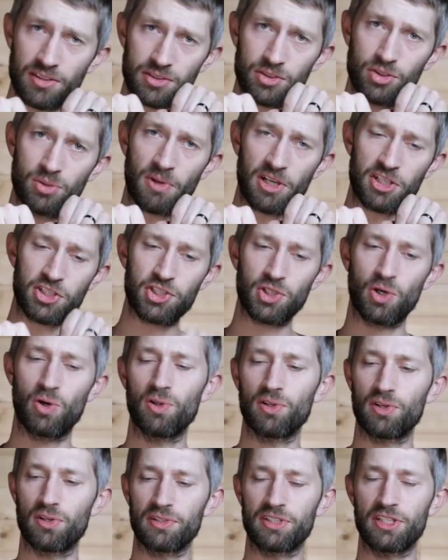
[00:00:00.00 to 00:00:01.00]
to my
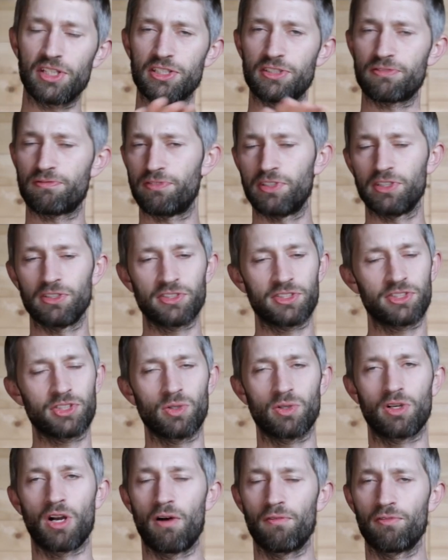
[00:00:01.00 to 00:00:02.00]
shoulder, this feels
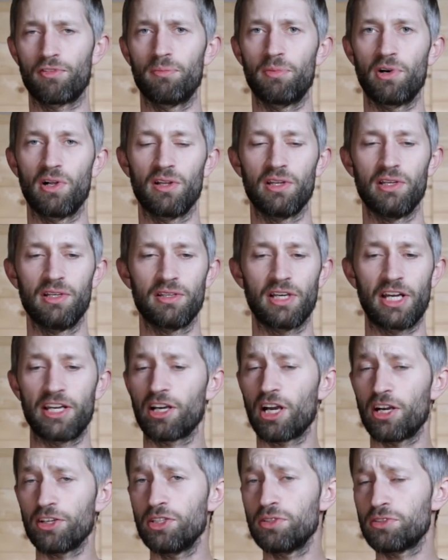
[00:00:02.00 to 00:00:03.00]
so comfortable. And
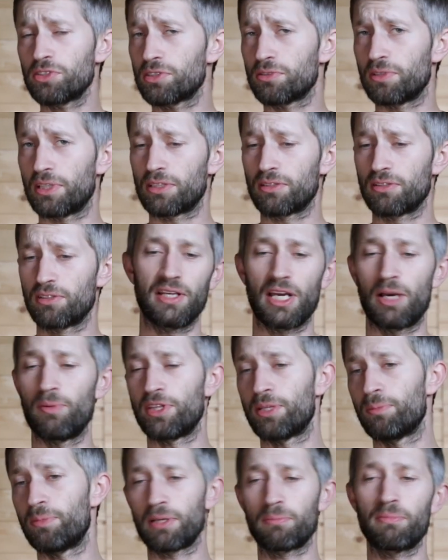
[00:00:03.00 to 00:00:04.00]
I got used to it. And
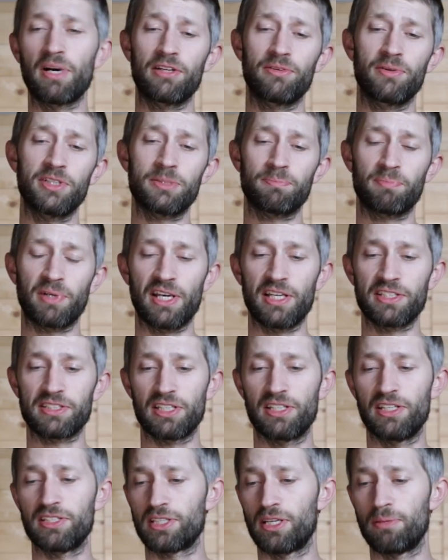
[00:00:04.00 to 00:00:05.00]
with the big battery space,
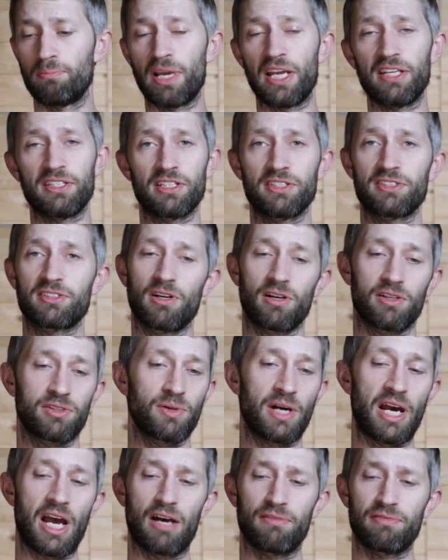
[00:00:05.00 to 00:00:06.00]
it is an amazing stock
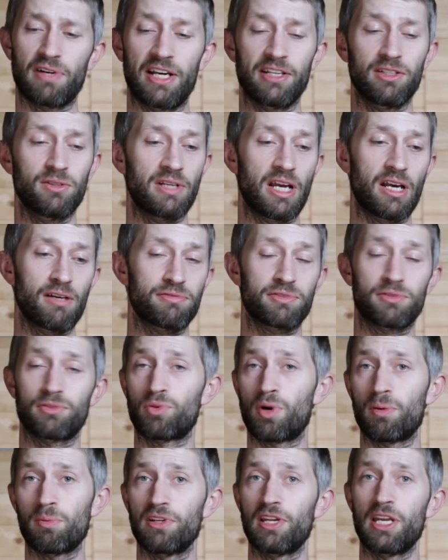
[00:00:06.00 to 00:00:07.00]
to have. I don't have
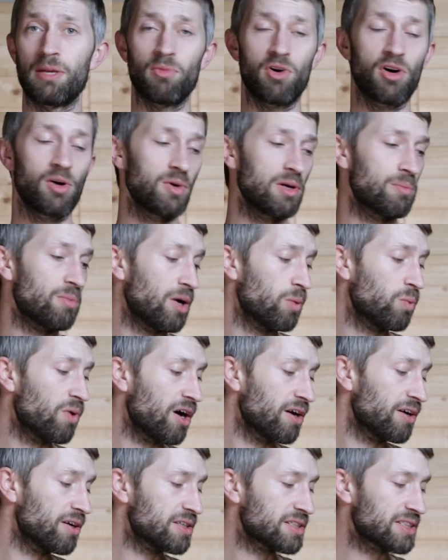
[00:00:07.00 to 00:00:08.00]
trouble anymore with my
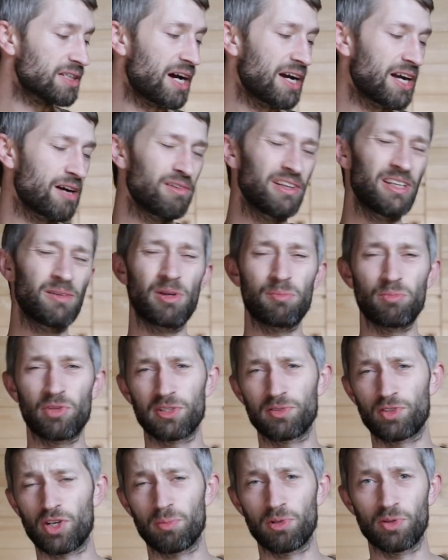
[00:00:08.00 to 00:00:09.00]
wires. I have a little bit
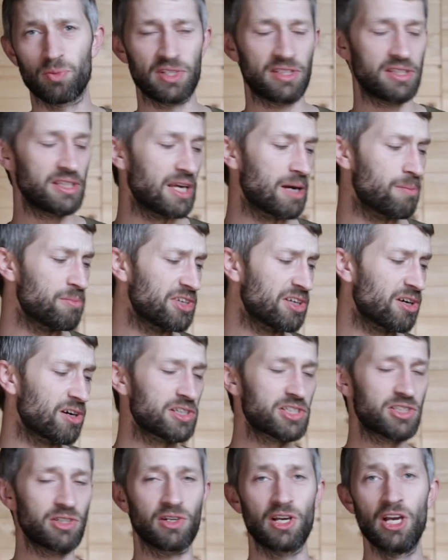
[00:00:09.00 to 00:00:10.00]
more trouble with the
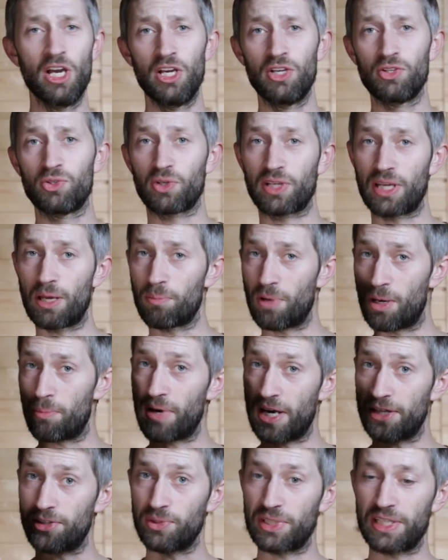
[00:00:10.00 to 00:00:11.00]
MTR stock to get my
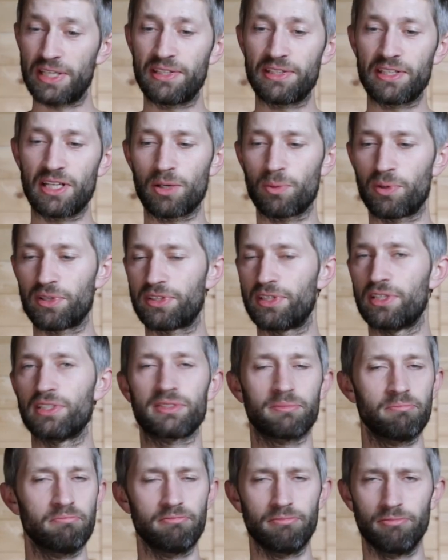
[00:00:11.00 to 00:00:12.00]
battery in there. With
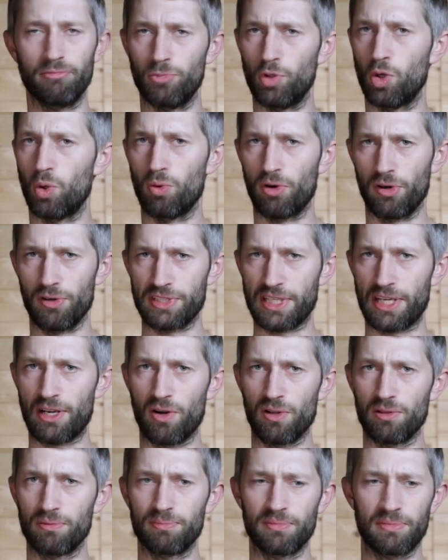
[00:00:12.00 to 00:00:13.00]
this, no worries at
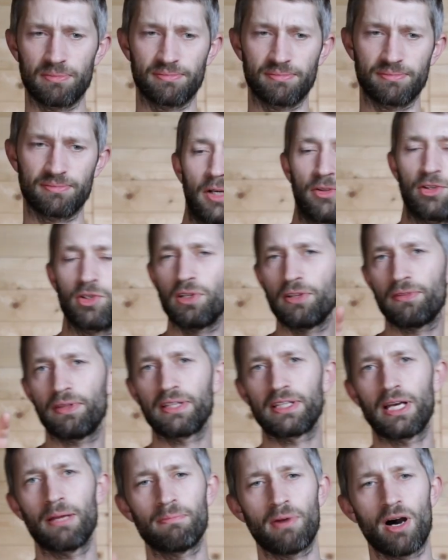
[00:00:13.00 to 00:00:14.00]
all. Now the only
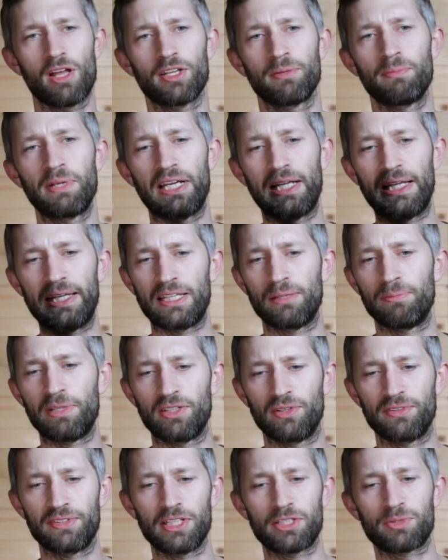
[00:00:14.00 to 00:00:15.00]
thing that bothered me a little
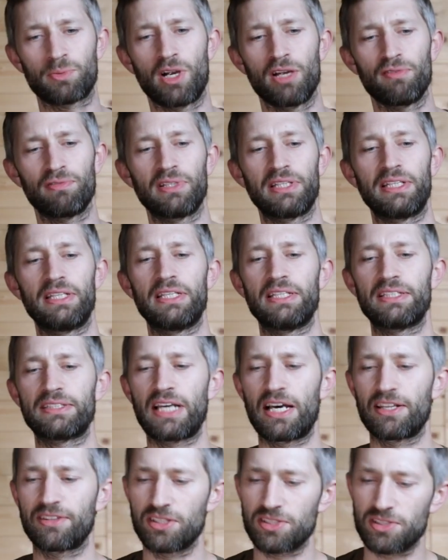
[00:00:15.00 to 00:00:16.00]
bit on this rifle is
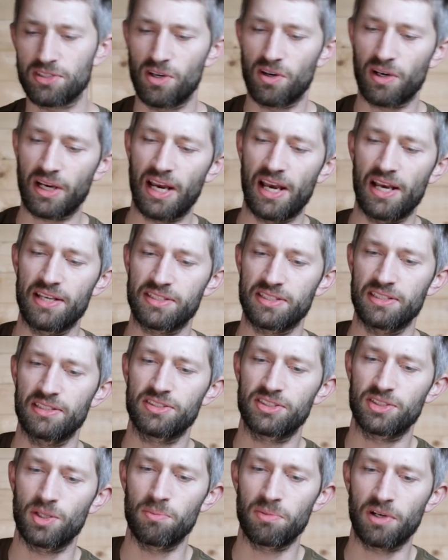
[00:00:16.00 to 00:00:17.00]
that the stock has
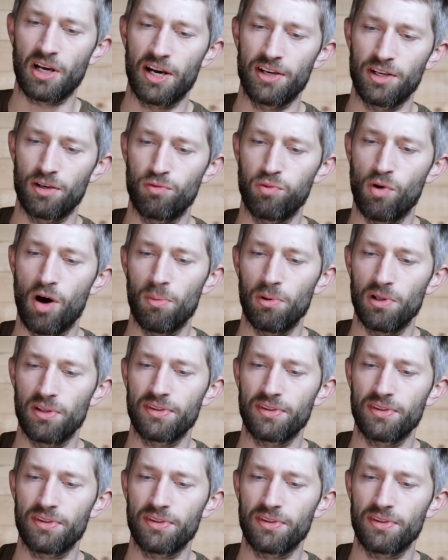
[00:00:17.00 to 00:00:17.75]
some kind of wobble.